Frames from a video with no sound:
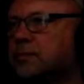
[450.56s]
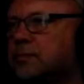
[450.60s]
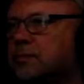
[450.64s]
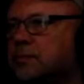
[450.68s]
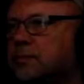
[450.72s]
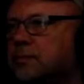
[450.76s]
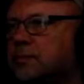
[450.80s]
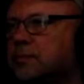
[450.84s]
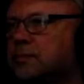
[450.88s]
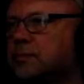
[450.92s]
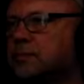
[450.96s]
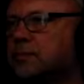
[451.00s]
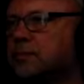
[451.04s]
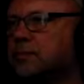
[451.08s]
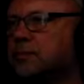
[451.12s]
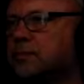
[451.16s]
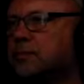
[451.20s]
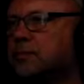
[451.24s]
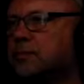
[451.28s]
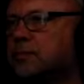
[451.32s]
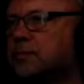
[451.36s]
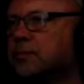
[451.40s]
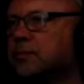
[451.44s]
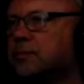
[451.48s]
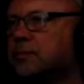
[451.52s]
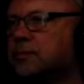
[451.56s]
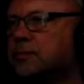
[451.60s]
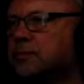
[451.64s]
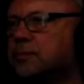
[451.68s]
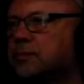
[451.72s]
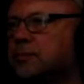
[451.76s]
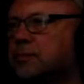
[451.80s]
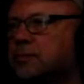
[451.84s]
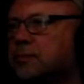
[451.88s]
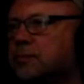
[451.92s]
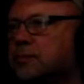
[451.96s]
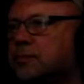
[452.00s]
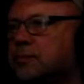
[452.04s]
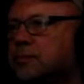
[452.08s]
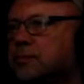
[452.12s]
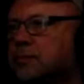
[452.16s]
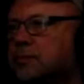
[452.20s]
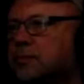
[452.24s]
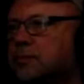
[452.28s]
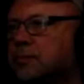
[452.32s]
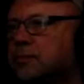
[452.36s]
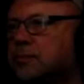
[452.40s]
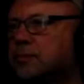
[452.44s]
No one is speaking in this clip.